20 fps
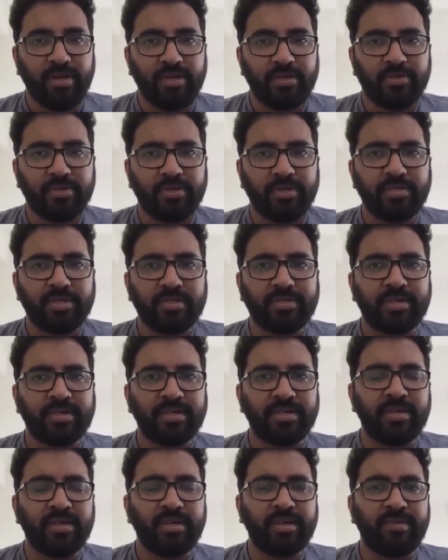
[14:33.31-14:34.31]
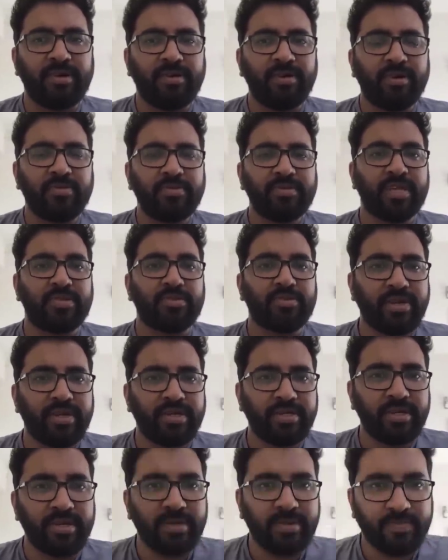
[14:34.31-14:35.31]
So there's a certain amount of
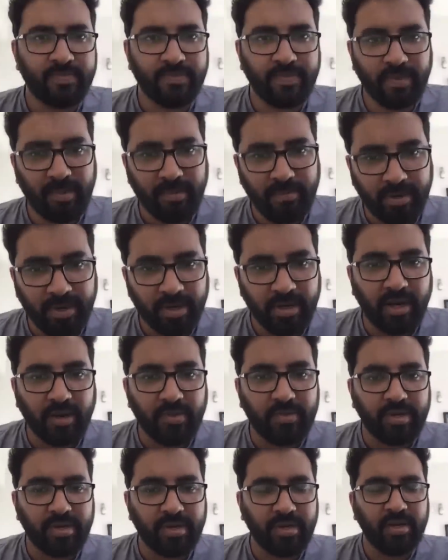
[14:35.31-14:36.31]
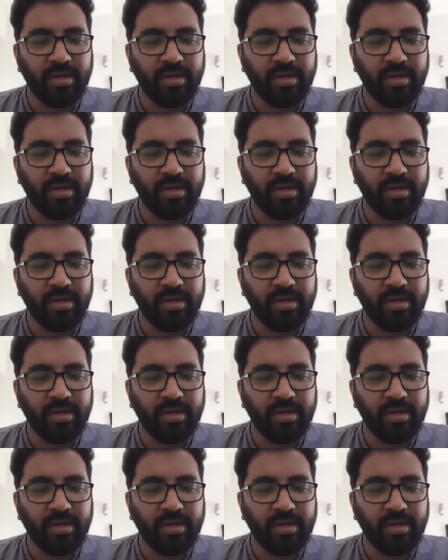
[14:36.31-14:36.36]
saturation, burnout.